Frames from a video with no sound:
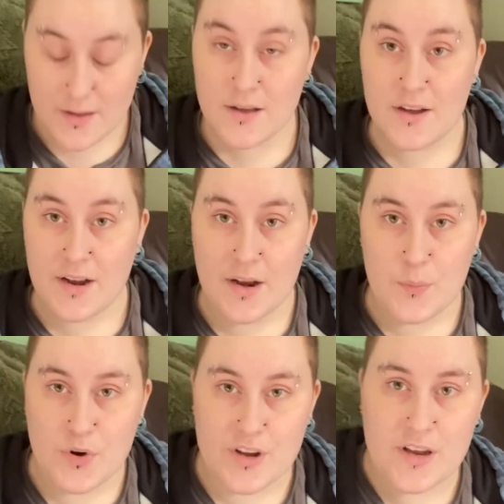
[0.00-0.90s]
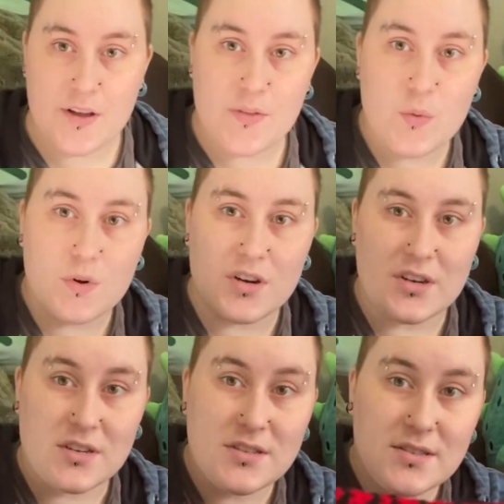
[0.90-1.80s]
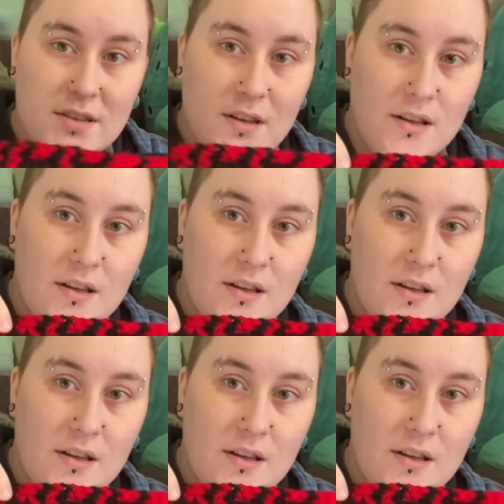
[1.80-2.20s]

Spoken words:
right, I'm working on the words.